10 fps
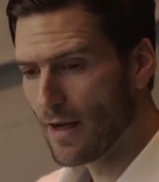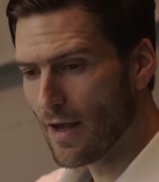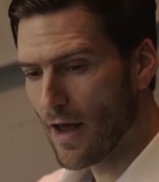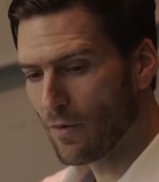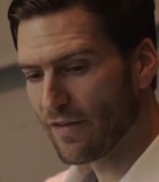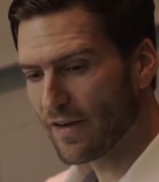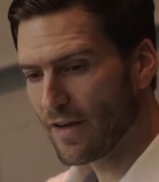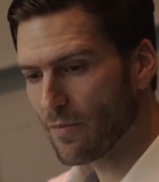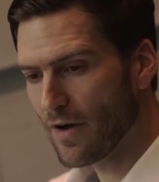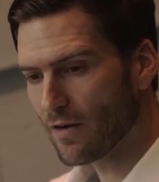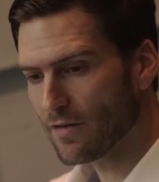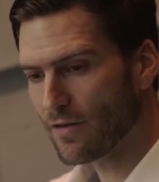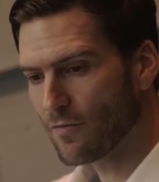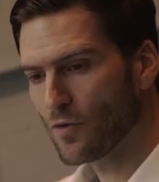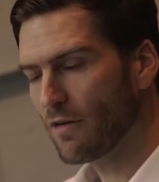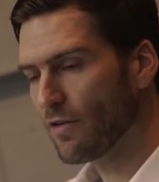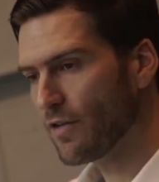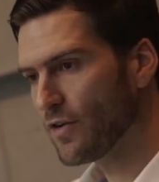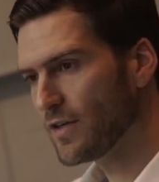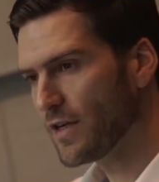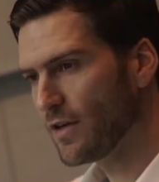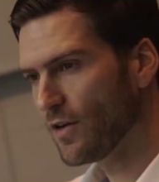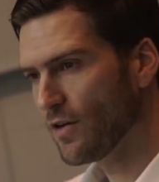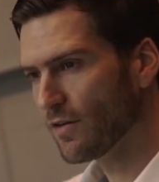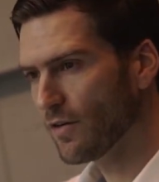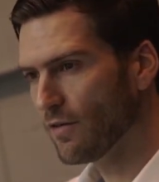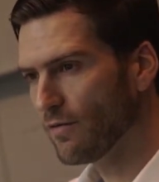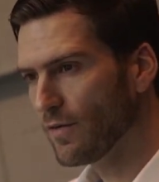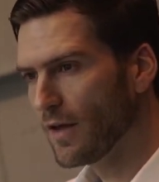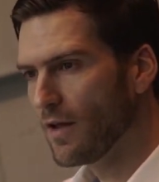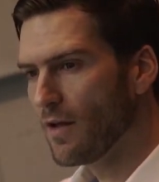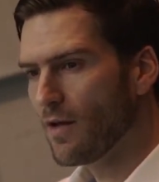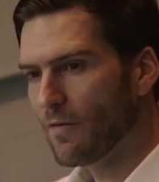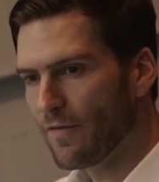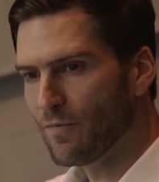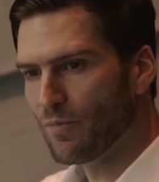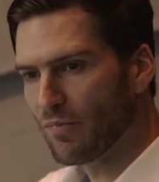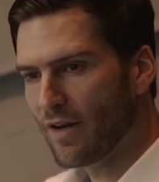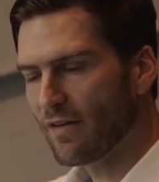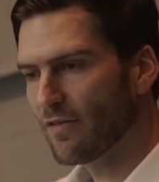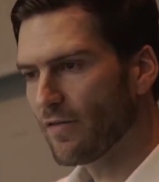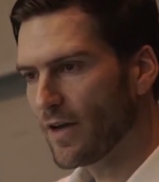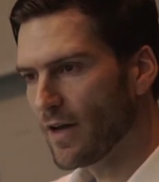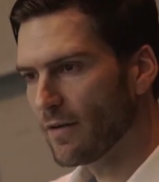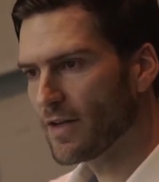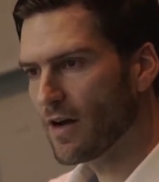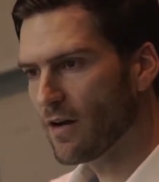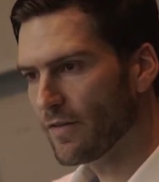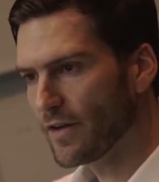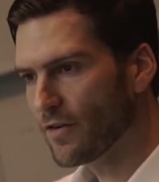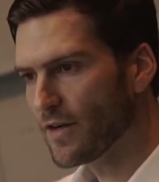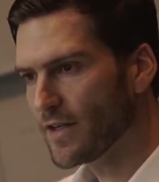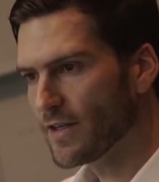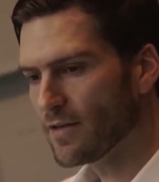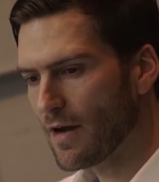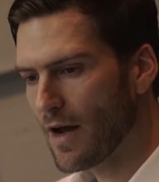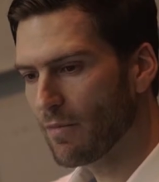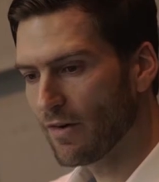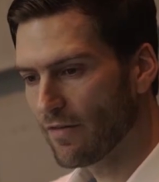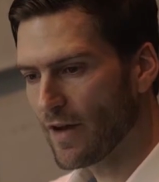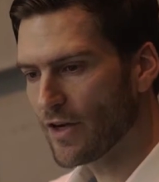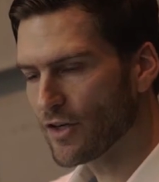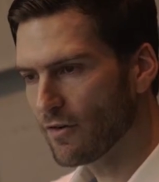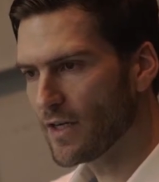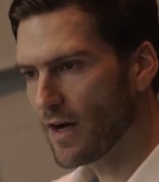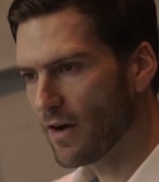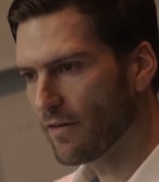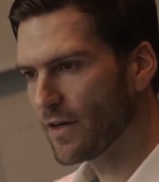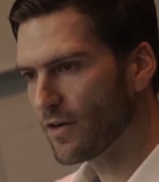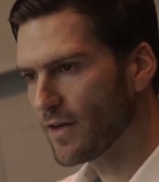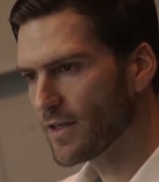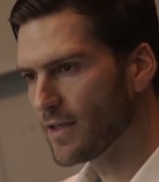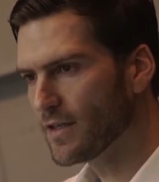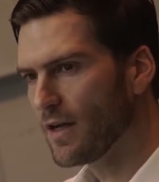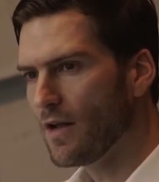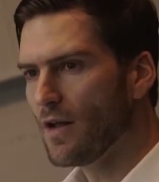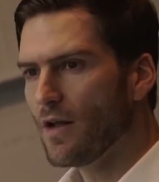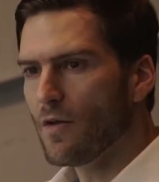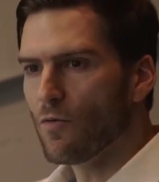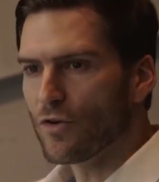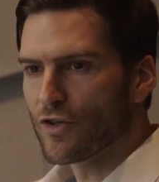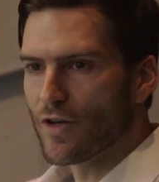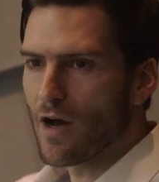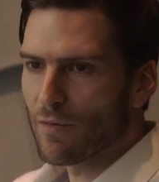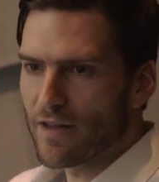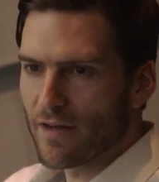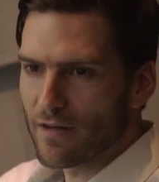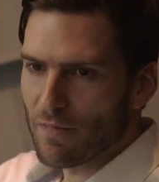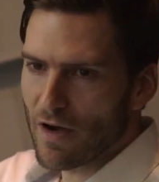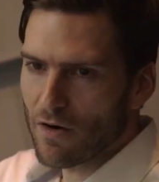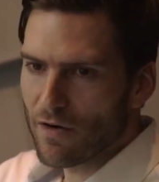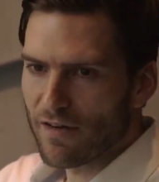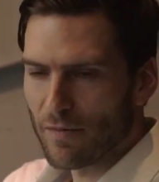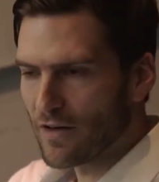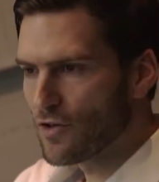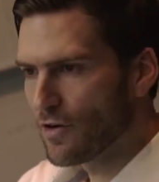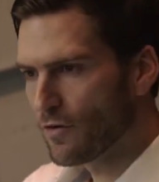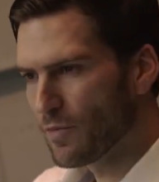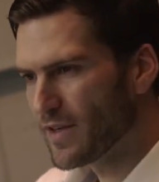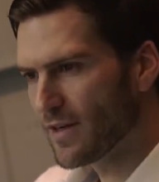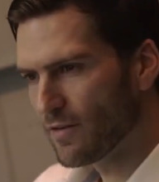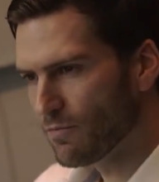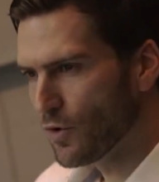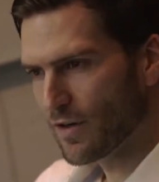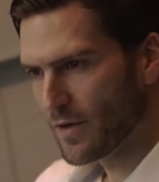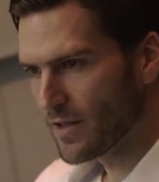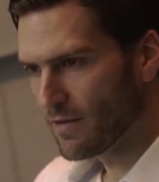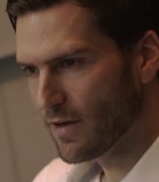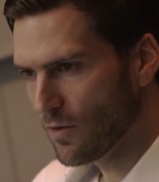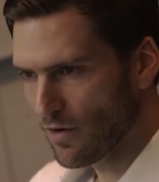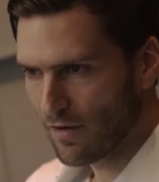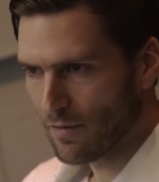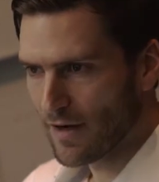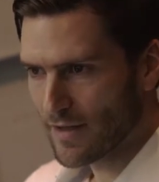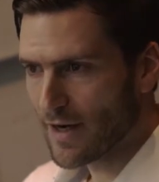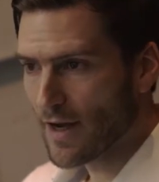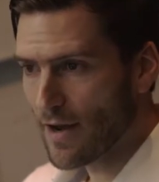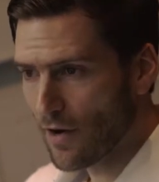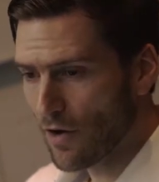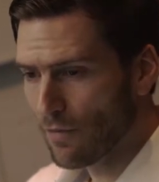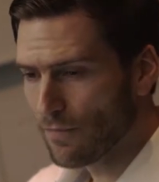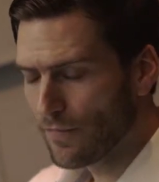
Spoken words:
And we've seen about 12 or 13 years of pretty severe tariff increases, hyperinflationary tariff increases, which now mean that power is about 200% more expensive than it was about a decade ago.